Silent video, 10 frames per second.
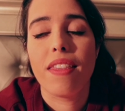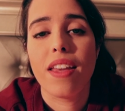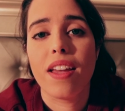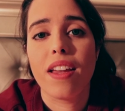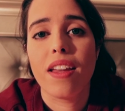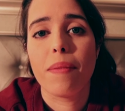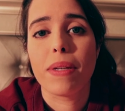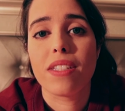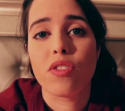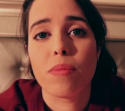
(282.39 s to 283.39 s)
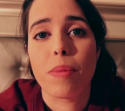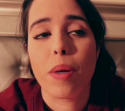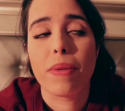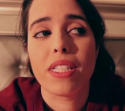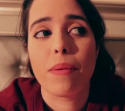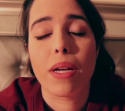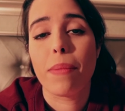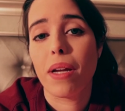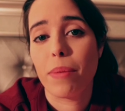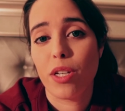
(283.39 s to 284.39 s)
my sister and my mom ended up
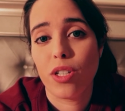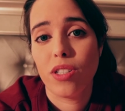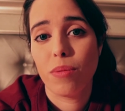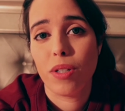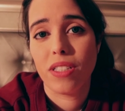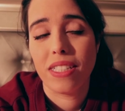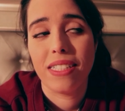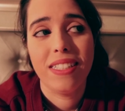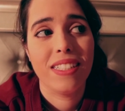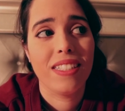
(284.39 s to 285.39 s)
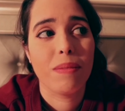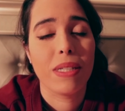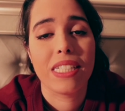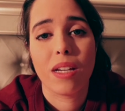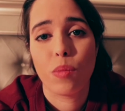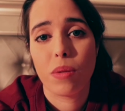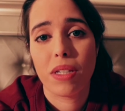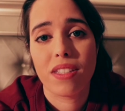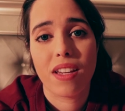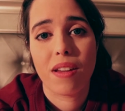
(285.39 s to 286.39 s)
coming up here to Boston to spend time with me
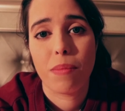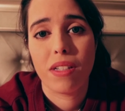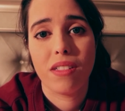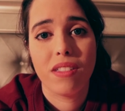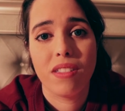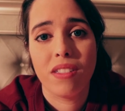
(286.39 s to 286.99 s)
because I had been